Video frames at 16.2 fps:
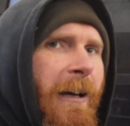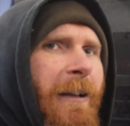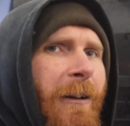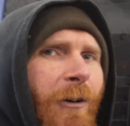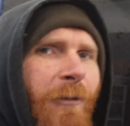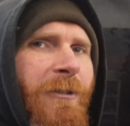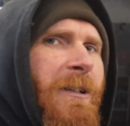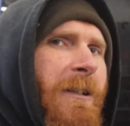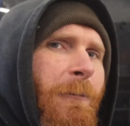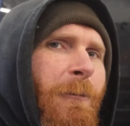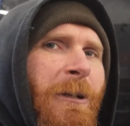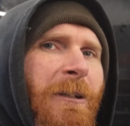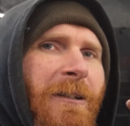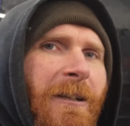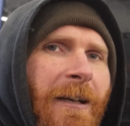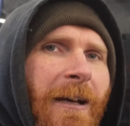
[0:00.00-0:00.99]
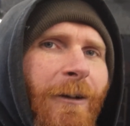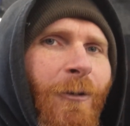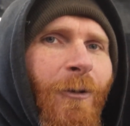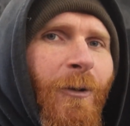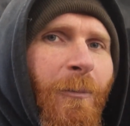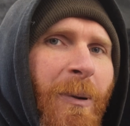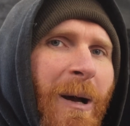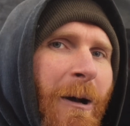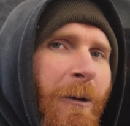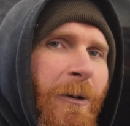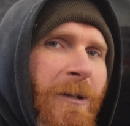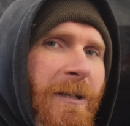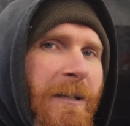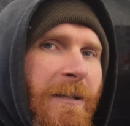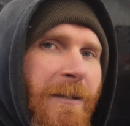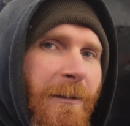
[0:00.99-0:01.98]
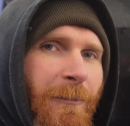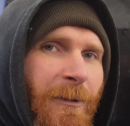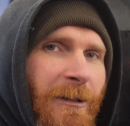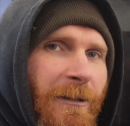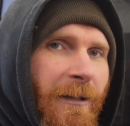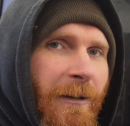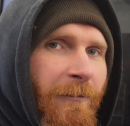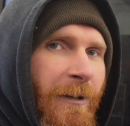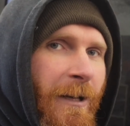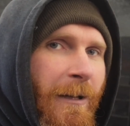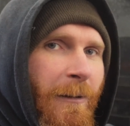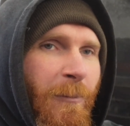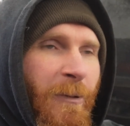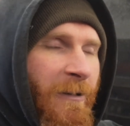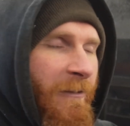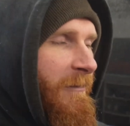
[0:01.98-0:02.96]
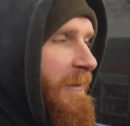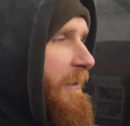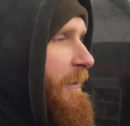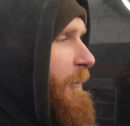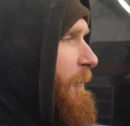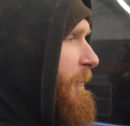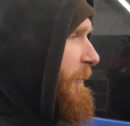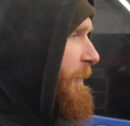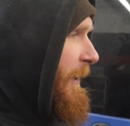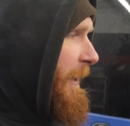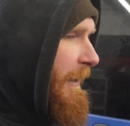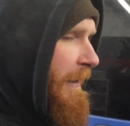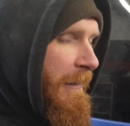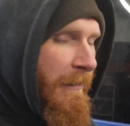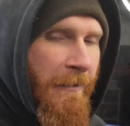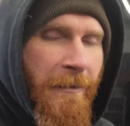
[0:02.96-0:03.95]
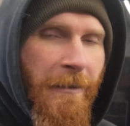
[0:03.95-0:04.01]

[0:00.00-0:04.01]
then obviously once I get all the power system and stuff, that'll be a video as well.